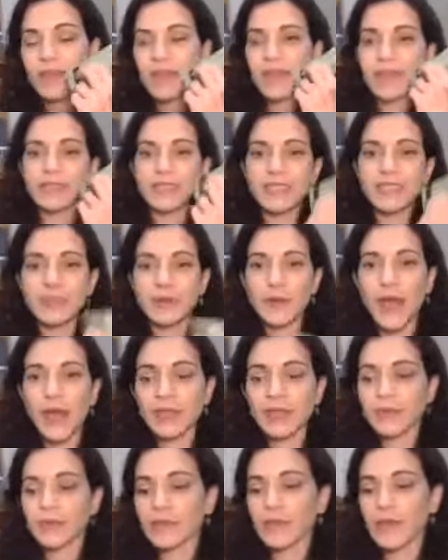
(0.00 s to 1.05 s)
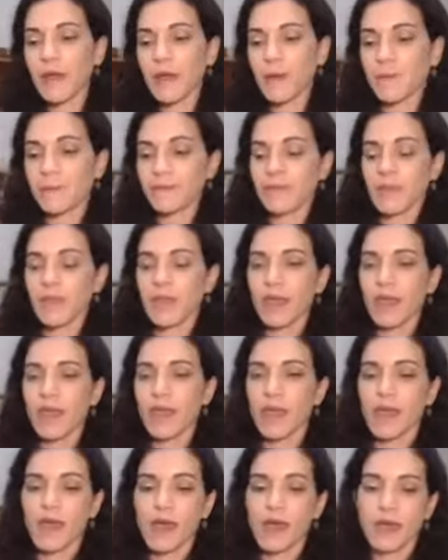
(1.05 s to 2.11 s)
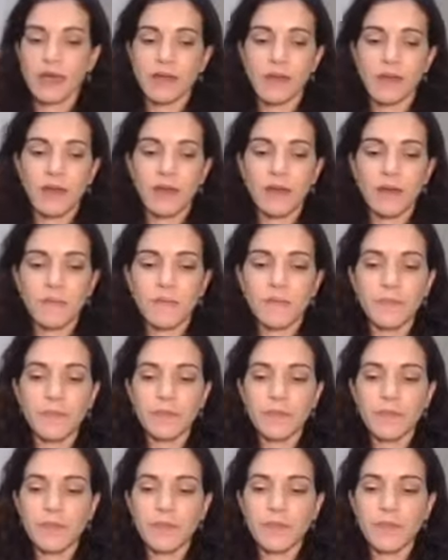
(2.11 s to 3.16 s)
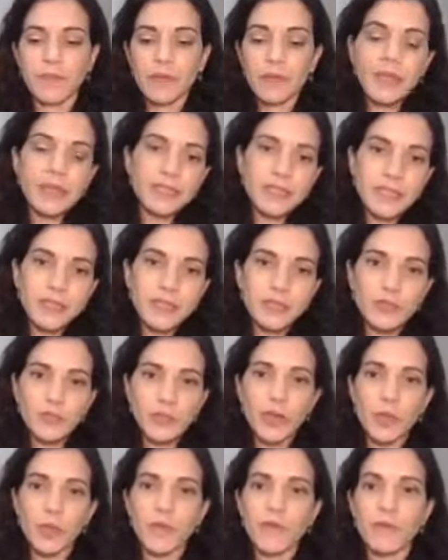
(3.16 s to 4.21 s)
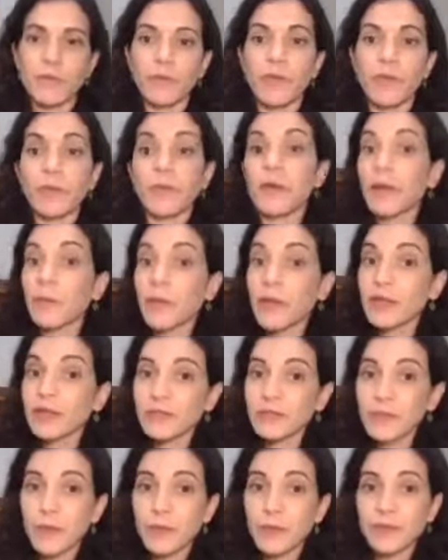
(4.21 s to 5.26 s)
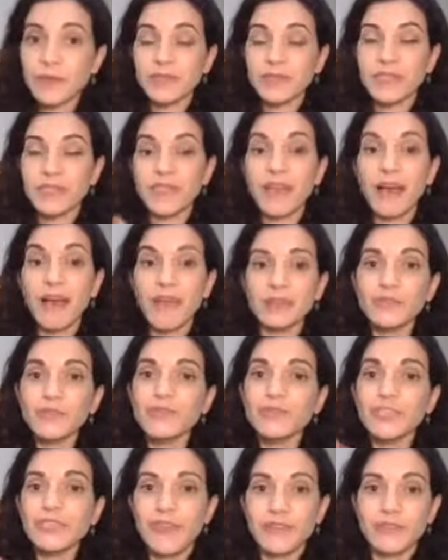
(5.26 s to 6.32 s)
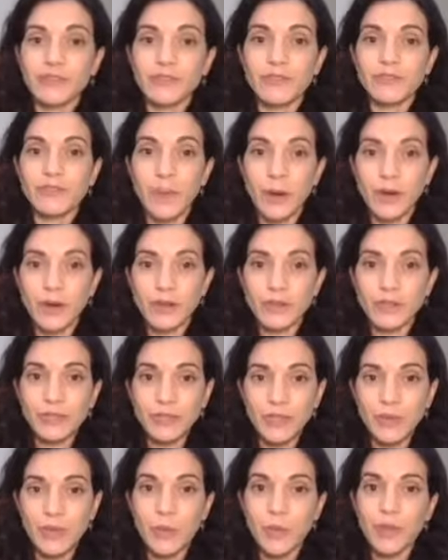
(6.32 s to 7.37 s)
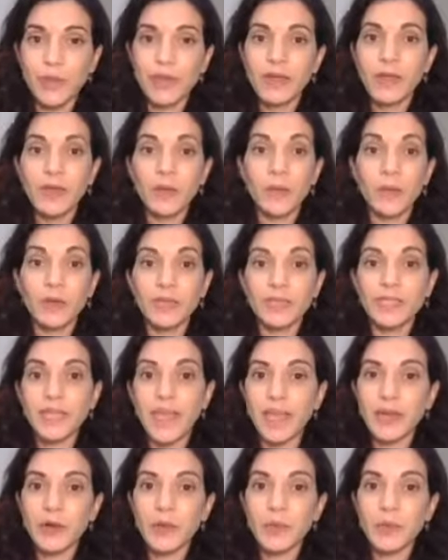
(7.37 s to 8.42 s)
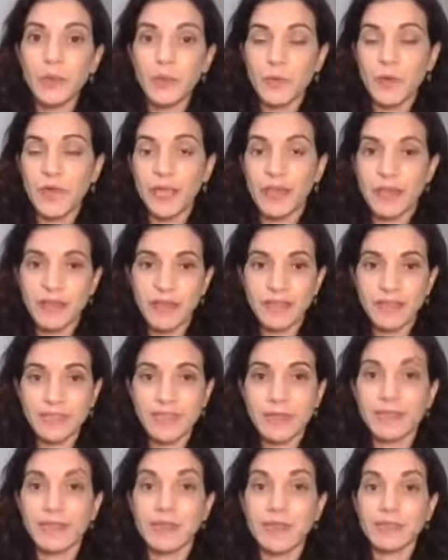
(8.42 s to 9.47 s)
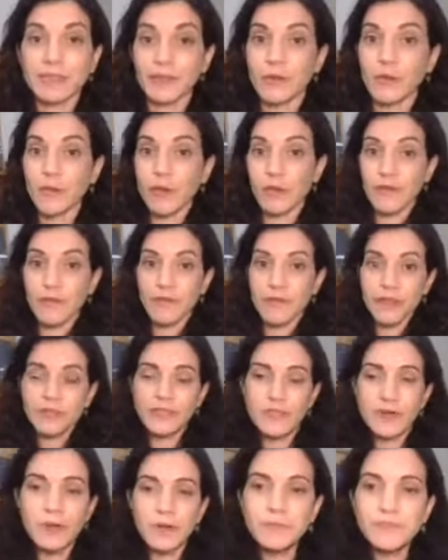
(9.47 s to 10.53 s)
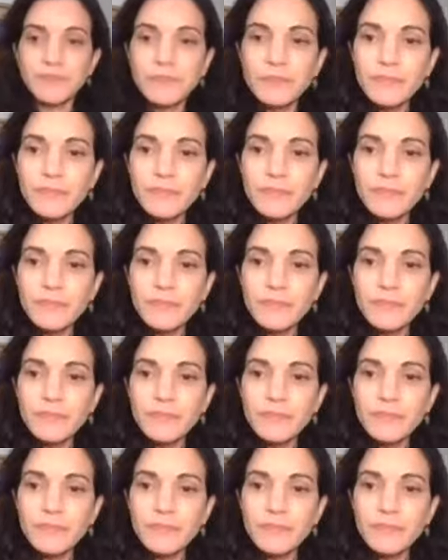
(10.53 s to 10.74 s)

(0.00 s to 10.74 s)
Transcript: I like to interact with them, and it makes it enjoyable for me. But I'm also not producing hundreds and hundreds of bars of soap per day or per week like some of my soap maker friends are.